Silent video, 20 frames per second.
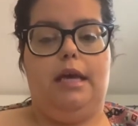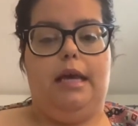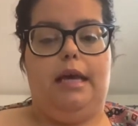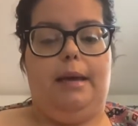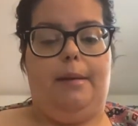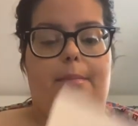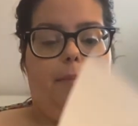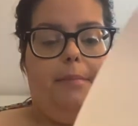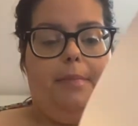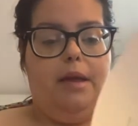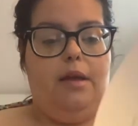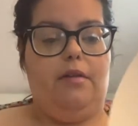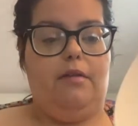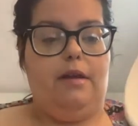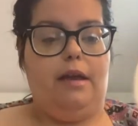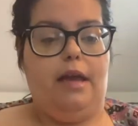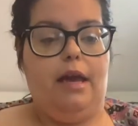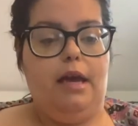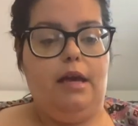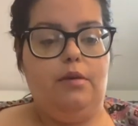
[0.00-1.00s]

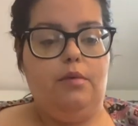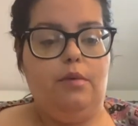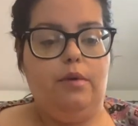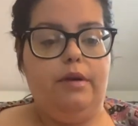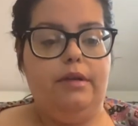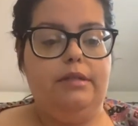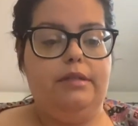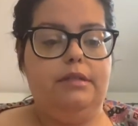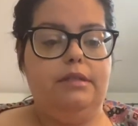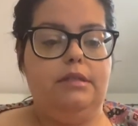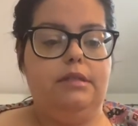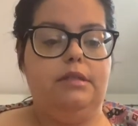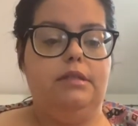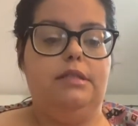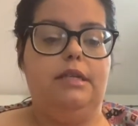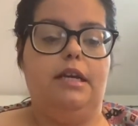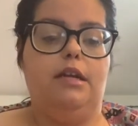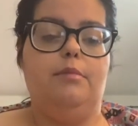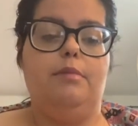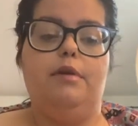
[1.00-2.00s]
Mary Edwards,
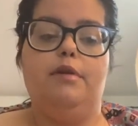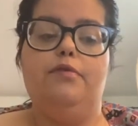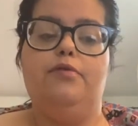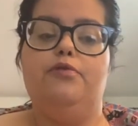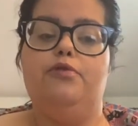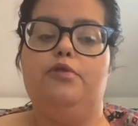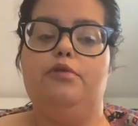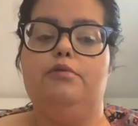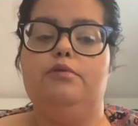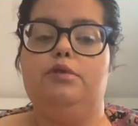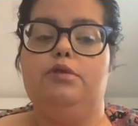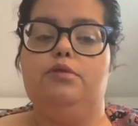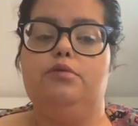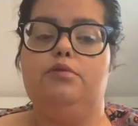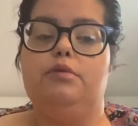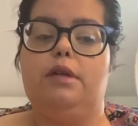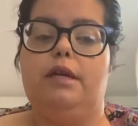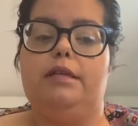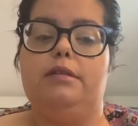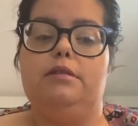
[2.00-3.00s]
date of birth
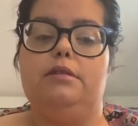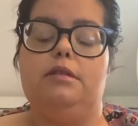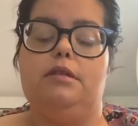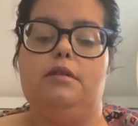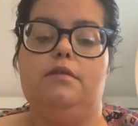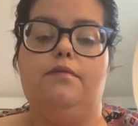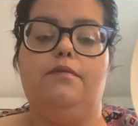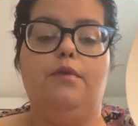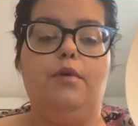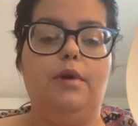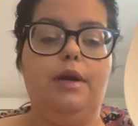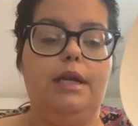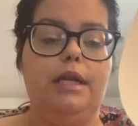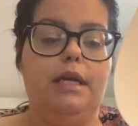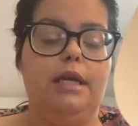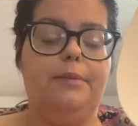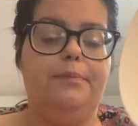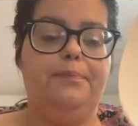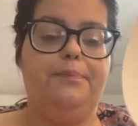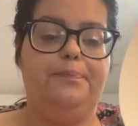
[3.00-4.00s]

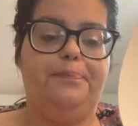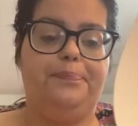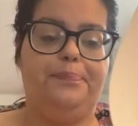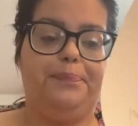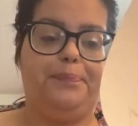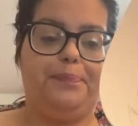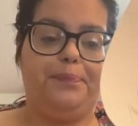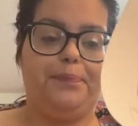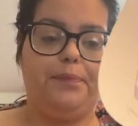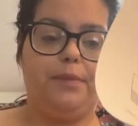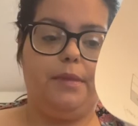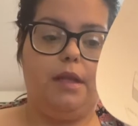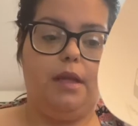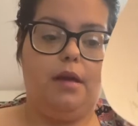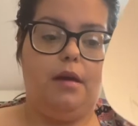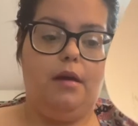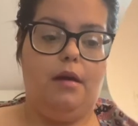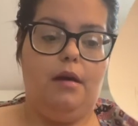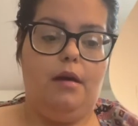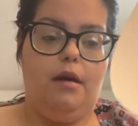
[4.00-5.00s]
2/2/1940.
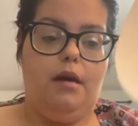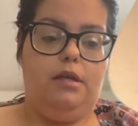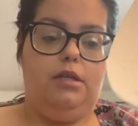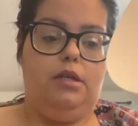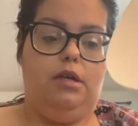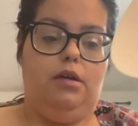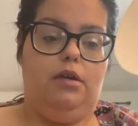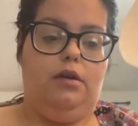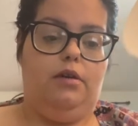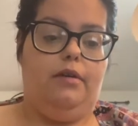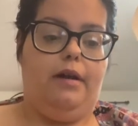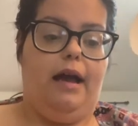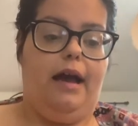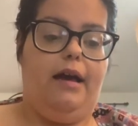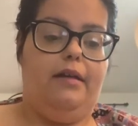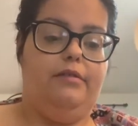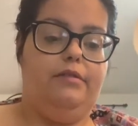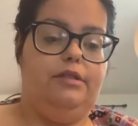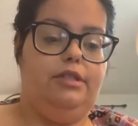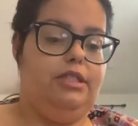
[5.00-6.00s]
Her
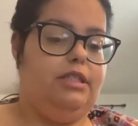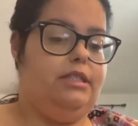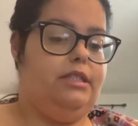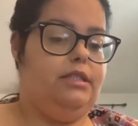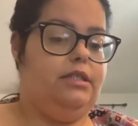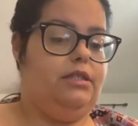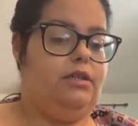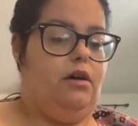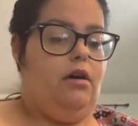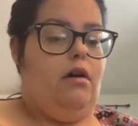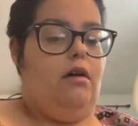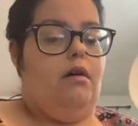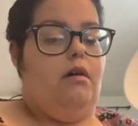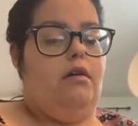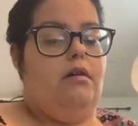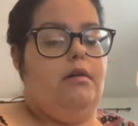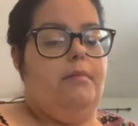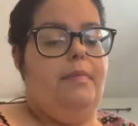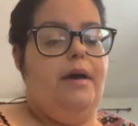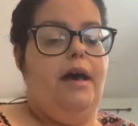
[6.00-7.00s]
allergies
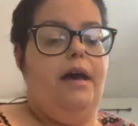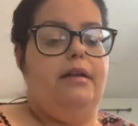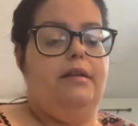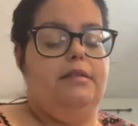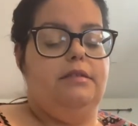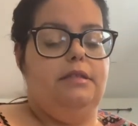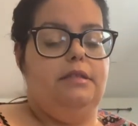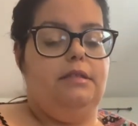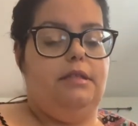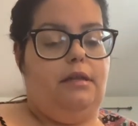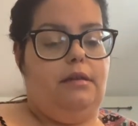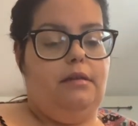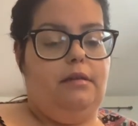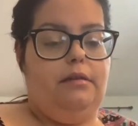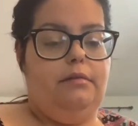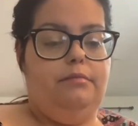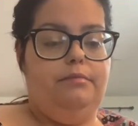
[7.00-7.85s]
are penicillin.